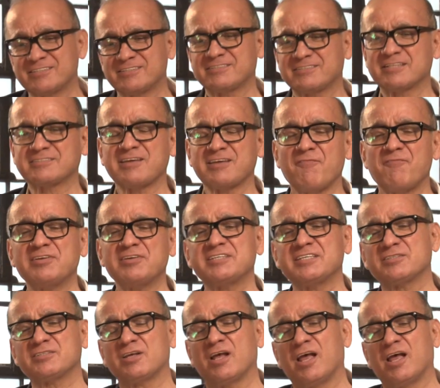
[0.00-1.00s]
the toughest
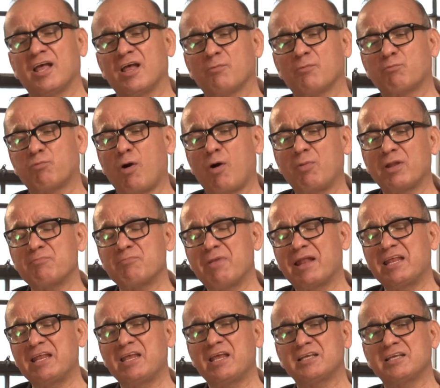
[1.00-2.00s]
is probably
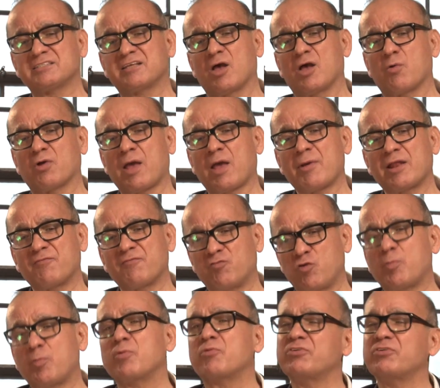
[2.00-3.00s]
many years ago when I made a
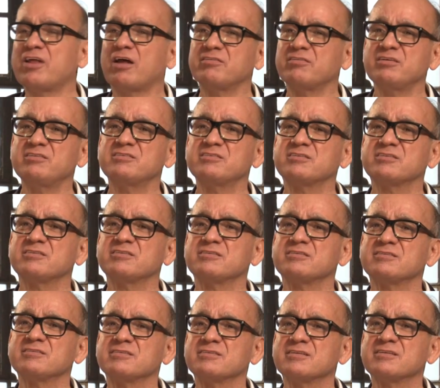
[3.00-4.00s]
few people redundant.
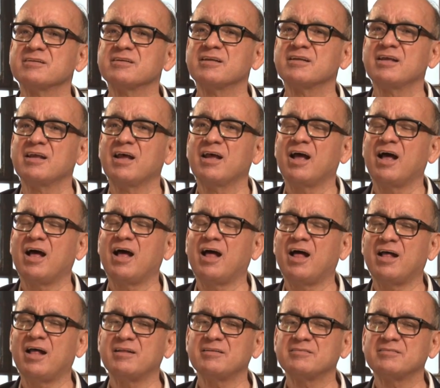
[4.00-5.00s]

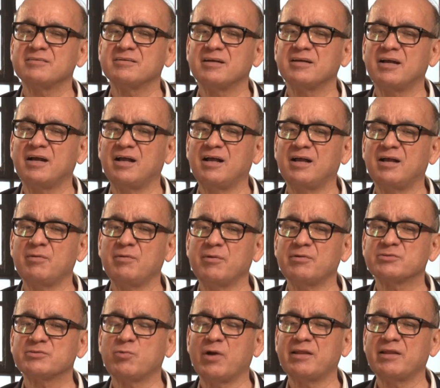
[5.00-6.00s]
And it
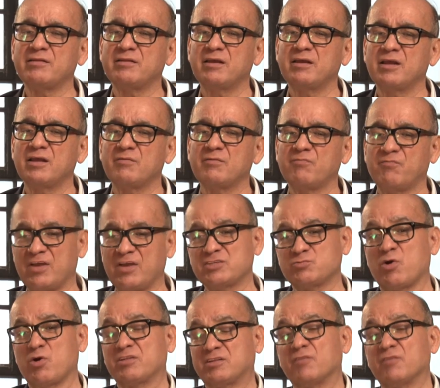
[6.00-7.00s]
was when things
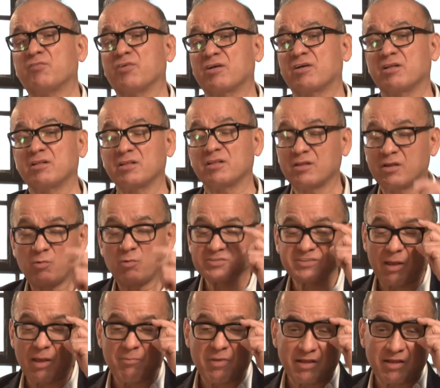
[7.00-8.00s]
were difficult. There
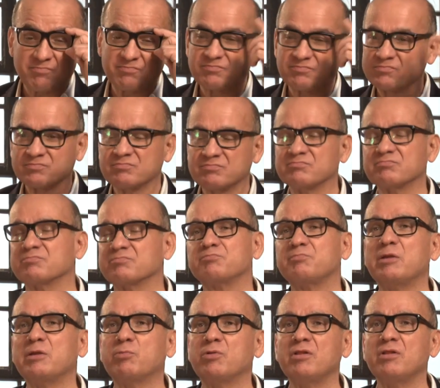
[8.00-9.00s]
wasn't that many
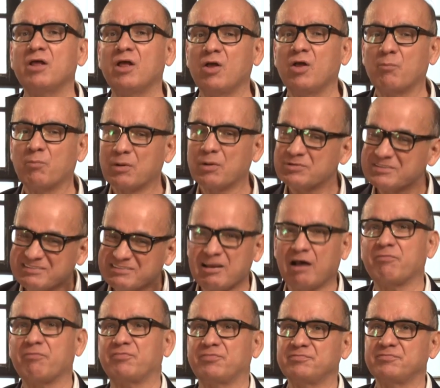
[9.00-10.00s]
people, but it was
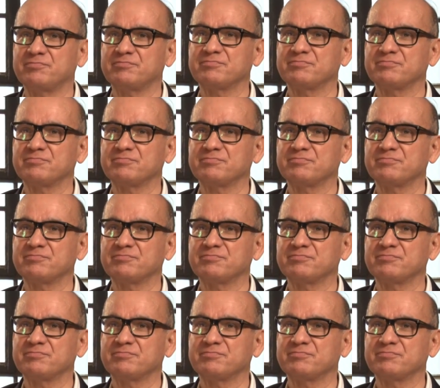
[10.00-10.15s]
tough.